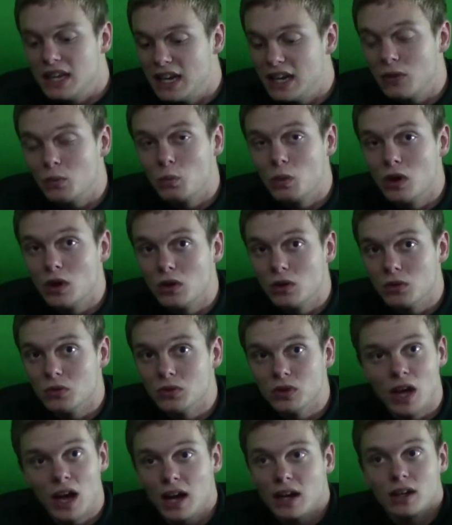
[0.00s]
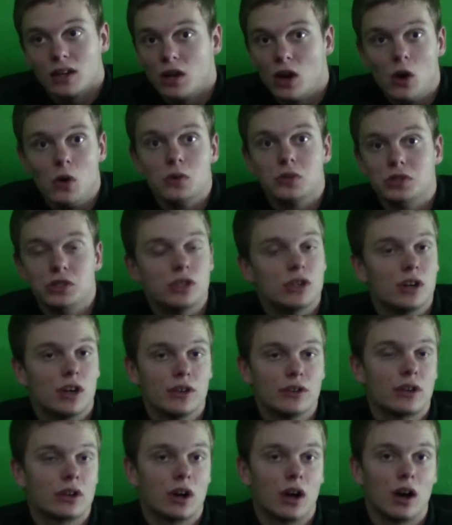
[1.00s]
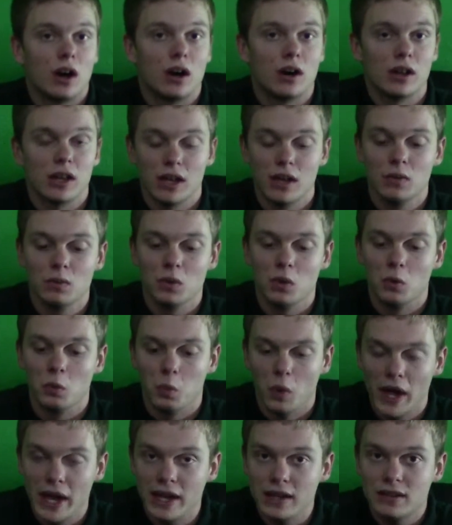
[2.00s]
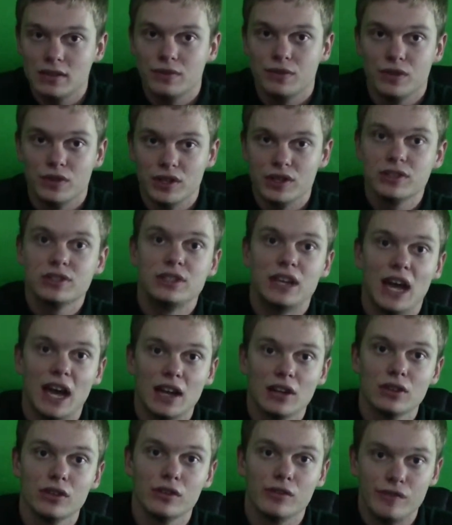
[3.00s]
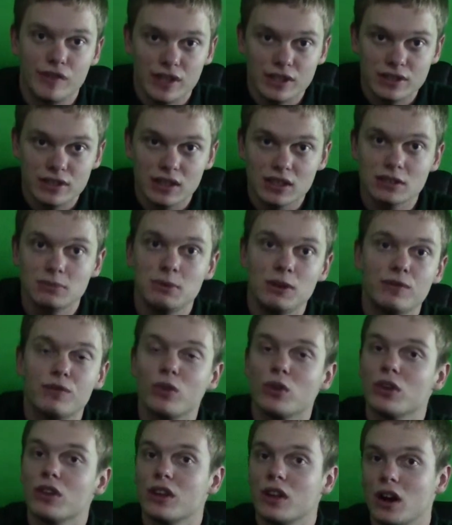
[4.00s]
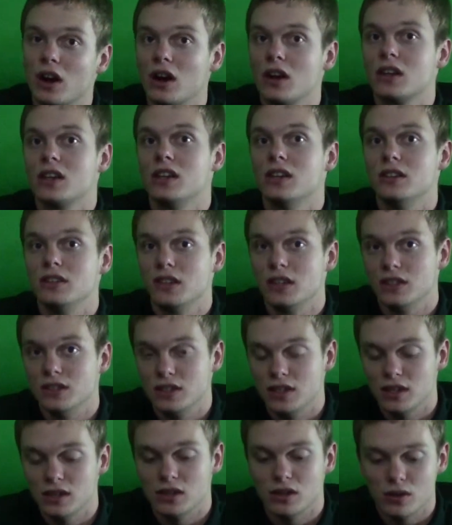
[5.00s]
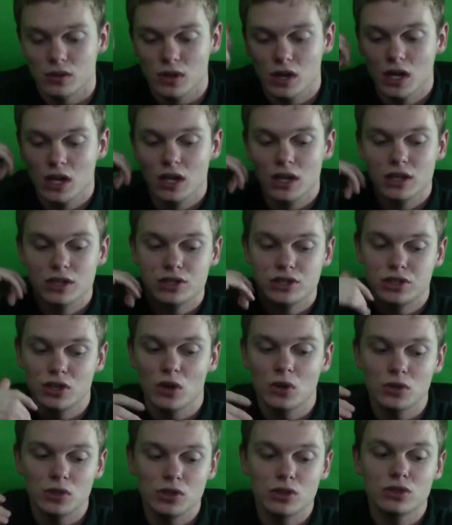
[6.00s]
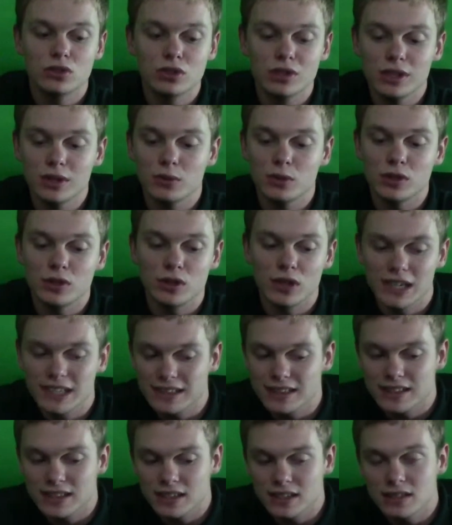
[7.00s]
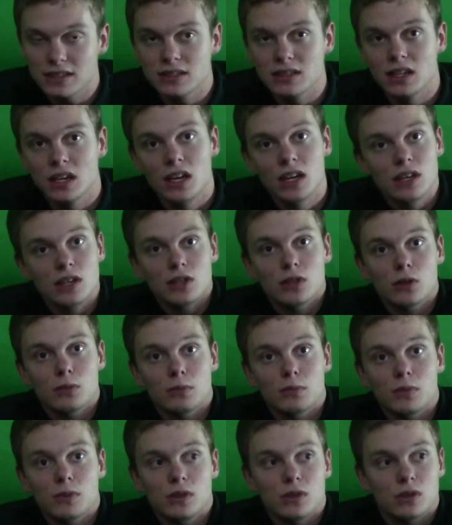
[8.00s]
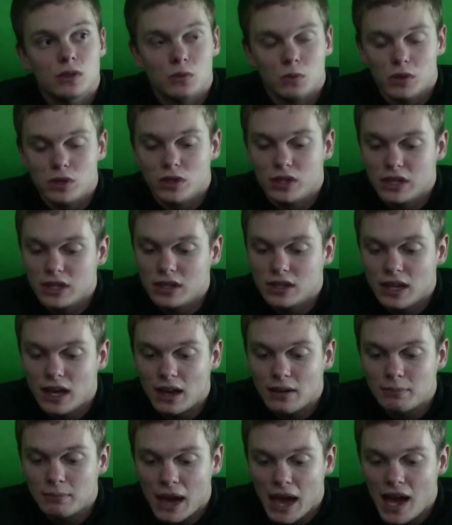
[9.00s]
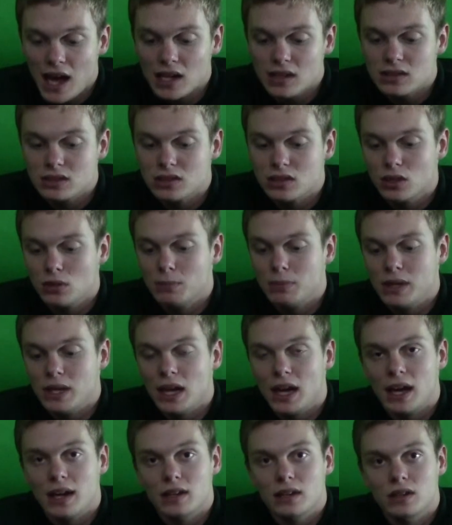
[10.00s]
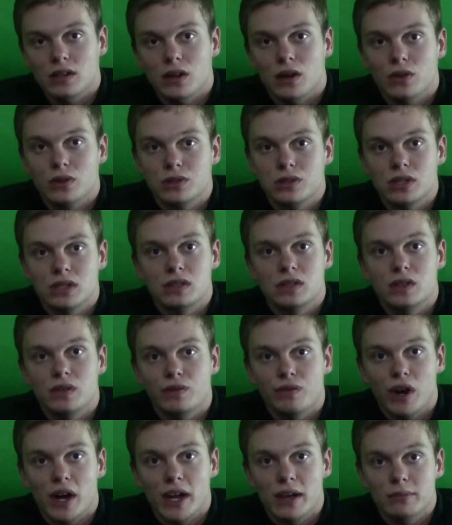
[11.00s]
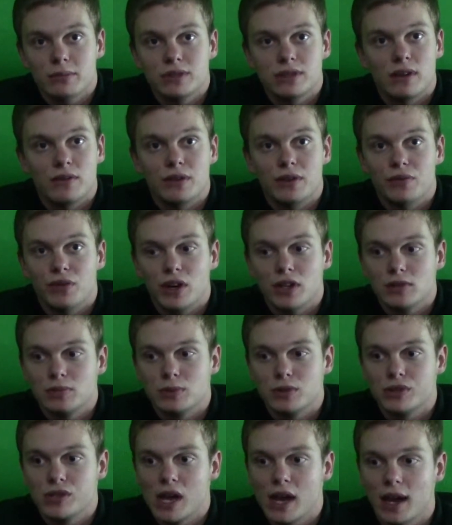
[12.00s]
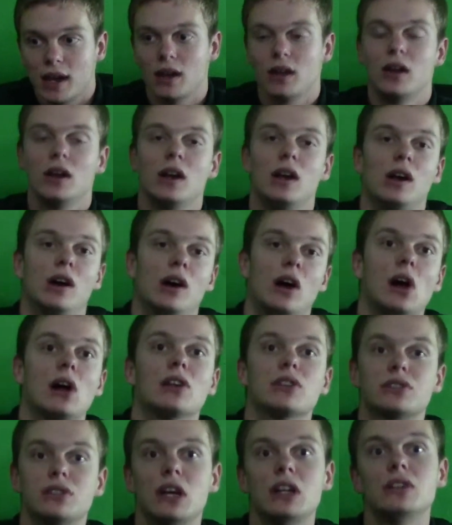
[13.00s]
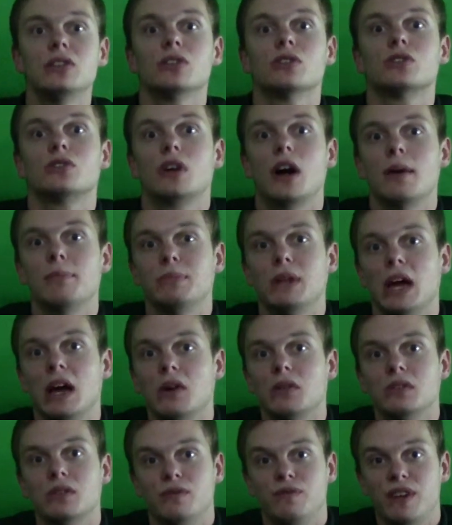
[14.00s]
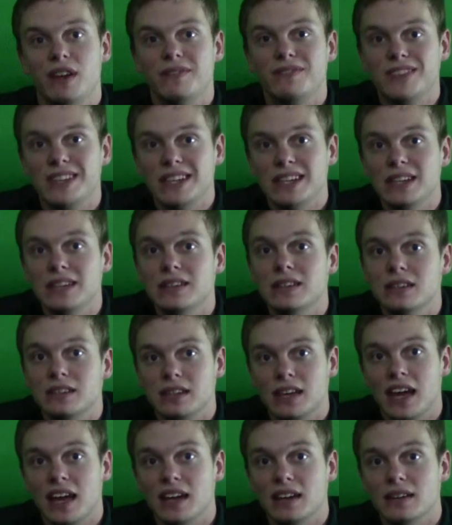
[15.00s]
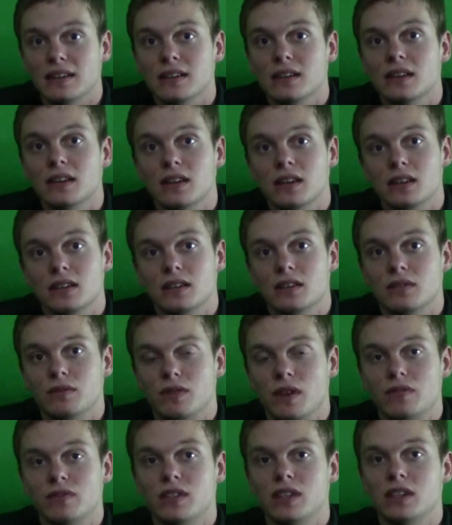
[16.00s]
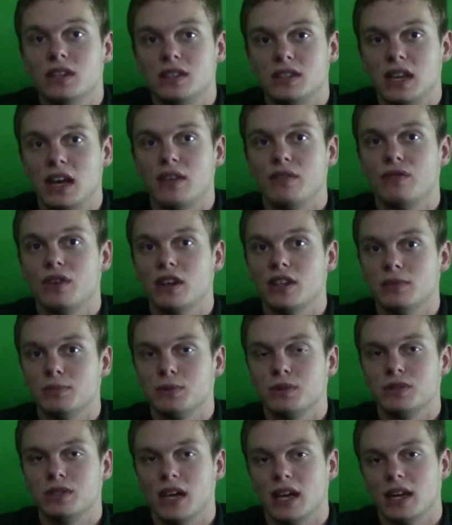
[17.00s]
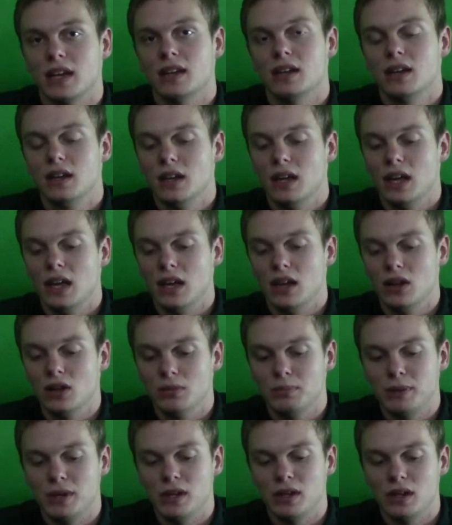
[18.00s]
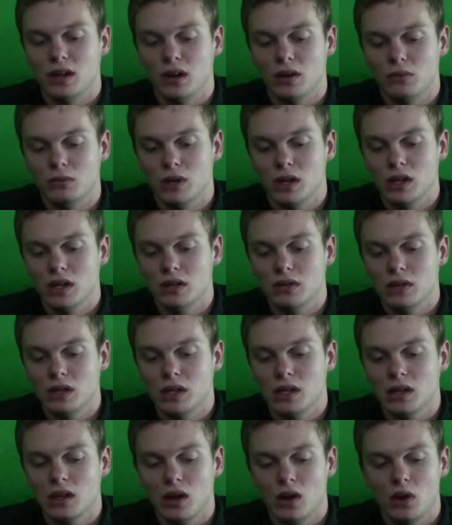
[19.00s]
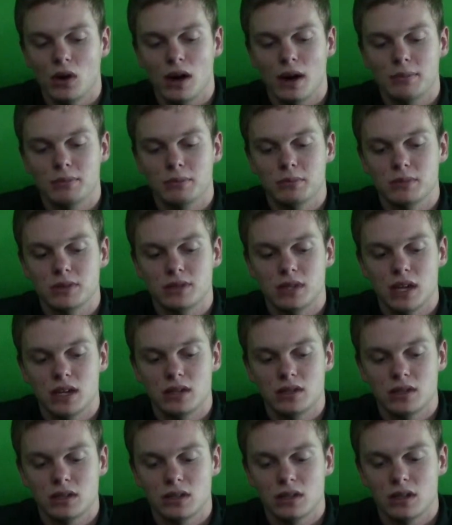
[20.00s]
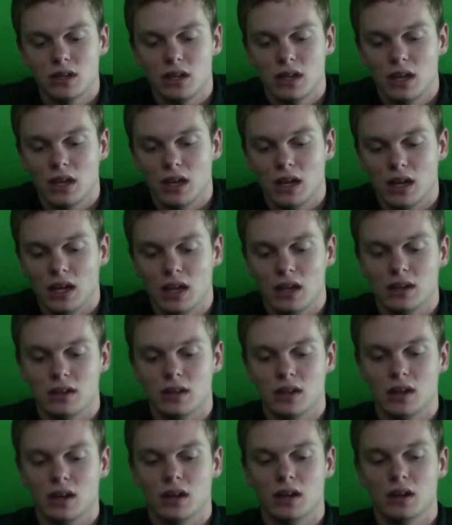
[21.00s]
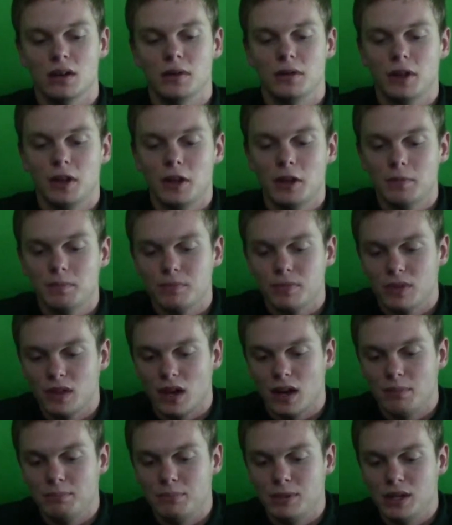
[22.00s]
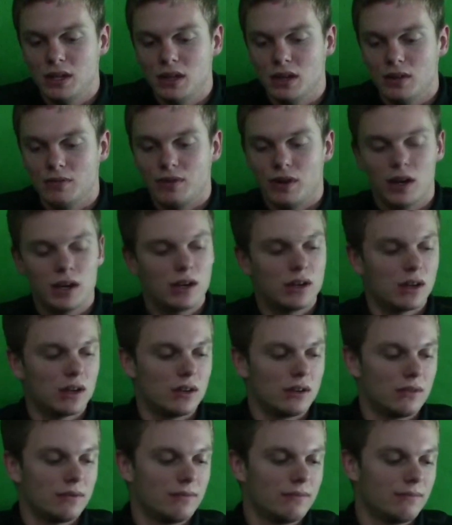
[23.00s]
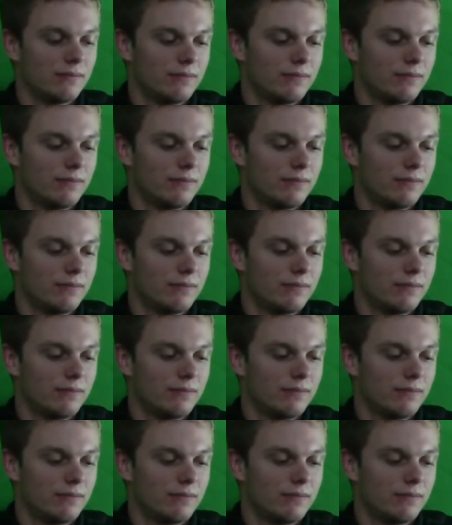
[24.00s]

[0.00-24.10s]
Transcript: it will not go to your other card. It will wait for this to handle Physx before the card could continue. So usually when you hit this, when you hit that max, you'll be at 60 frames, 70 frames per second. All of a sudden you'll drop down to 15 to 10 frames per second, and it'll be really, really low optimization and not be very good.